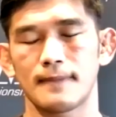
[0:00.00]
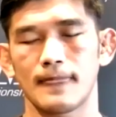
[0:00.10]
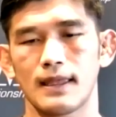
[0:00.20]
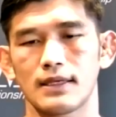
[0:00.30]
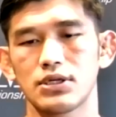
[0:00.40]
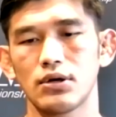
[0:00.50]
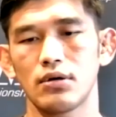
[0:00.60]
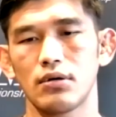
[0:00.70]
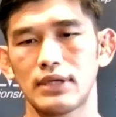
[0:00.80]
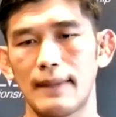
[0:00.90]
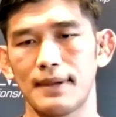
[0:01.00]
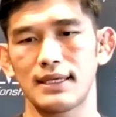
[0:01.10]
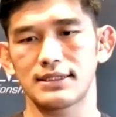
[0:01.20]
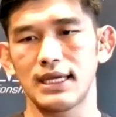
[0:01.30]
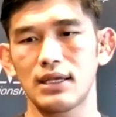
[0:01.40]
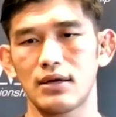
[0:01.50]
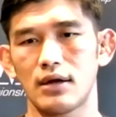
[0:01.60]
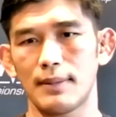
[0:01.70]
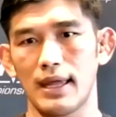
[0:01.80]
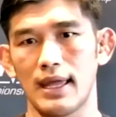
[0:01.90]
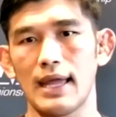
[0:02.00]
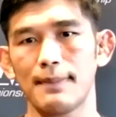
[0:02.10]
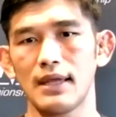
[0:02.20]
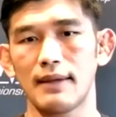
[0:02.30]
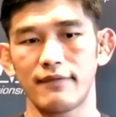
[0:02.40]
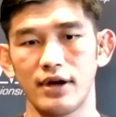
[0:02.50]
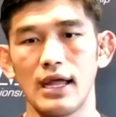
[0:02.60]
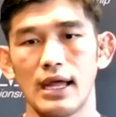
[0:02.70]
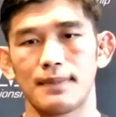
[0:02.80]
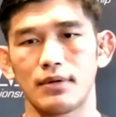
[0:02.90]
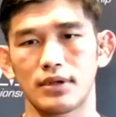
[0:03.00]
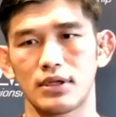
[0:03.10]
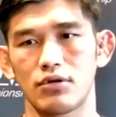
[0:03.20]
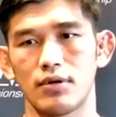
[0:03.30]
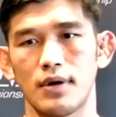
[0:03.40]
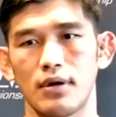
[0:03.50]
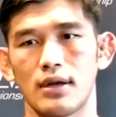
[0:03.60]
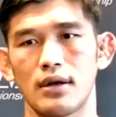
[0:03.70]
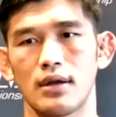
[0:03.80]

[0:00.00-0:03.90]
So that being said, you know, am I happy? I'm very happy with the new opponent.